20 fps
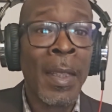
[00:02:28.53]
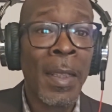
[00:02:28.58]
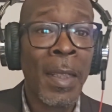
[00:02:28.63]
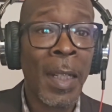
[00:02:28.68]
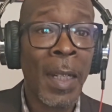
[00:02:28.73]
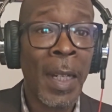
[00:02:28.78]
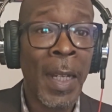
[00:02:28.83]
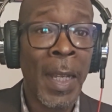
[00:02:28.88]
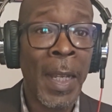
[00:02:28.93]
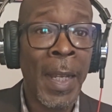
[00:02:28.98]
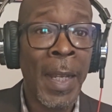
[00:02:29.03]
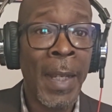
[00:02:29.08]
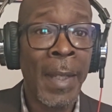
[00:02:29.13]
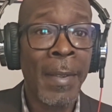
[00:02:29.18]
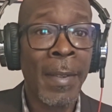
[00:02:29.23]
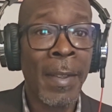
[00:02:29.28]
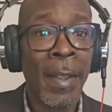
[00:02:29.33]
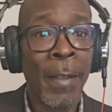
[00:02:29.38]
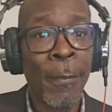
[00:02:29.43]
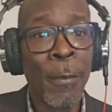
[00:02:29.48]
the
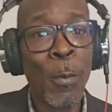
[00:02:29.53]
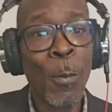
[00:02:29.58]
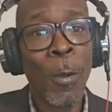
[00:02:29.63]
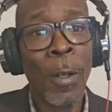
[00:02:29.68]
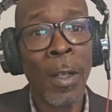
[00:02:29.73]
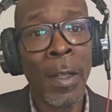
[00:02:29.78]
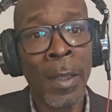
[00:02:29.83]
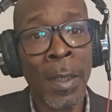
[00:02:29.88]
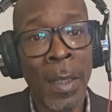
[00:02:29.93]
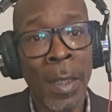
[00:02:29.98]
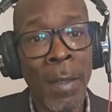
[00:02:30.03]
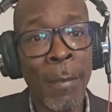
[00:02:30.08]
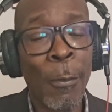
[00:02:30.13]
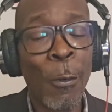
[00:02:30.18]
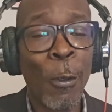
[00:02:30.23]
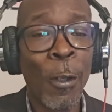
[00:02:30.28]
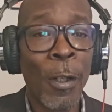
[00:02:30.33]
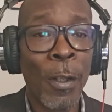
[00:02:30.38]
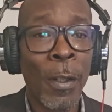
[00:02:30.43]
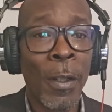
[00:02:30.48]
legs, and if you want a cuff
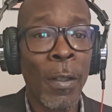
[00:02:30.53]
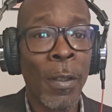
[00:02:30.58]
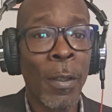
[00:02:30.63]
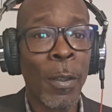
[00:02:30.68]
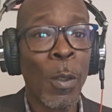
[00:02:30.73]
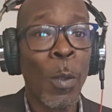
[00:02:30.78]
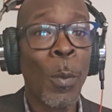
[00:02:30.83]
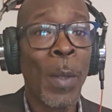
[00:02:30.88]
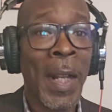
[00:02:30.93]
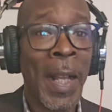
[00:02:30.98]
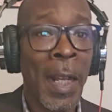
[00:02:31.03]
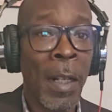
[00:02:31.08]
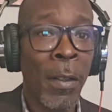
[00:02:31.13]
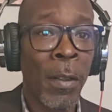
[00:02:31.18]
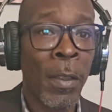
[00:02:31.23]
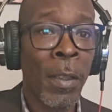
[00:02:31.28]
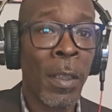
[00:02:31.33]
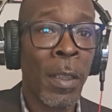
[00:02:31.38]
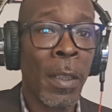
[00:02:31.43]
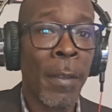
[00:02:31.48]
or go without a
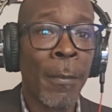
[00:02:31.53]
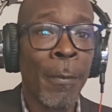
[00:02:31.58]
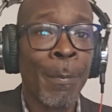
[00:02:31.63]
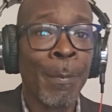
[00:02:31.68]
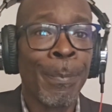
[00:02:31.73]
cuff